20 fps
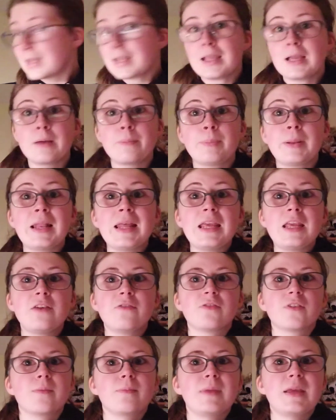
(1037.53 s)
a plea
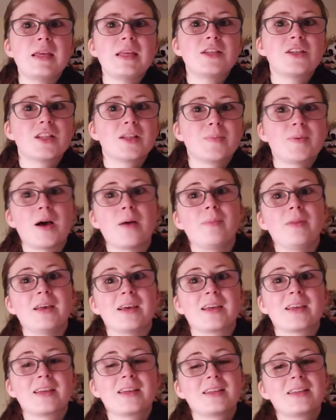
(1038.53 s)
from me to the
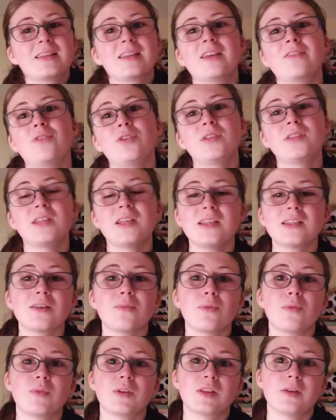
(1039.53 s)
public. If you see
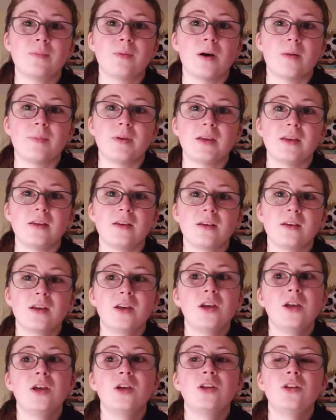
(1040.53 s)
someone with a puppy,
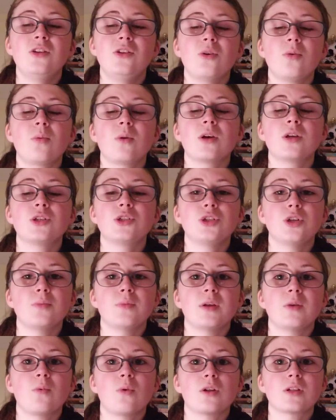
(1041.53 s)
don't assume
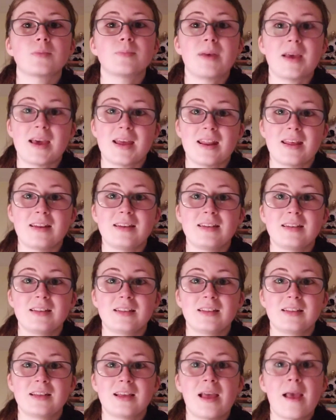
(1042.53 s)
it wants petted.
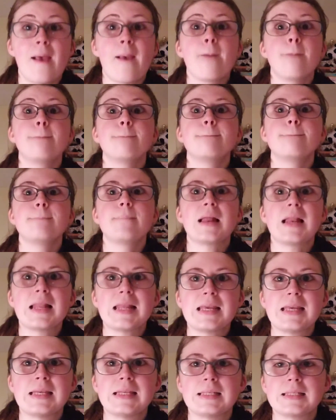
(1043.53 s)

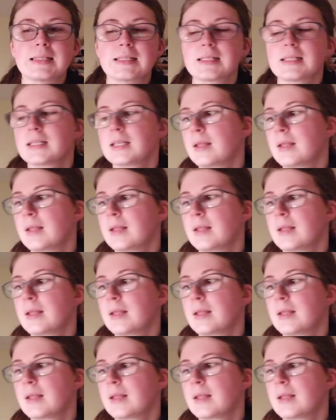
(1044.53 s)
Please.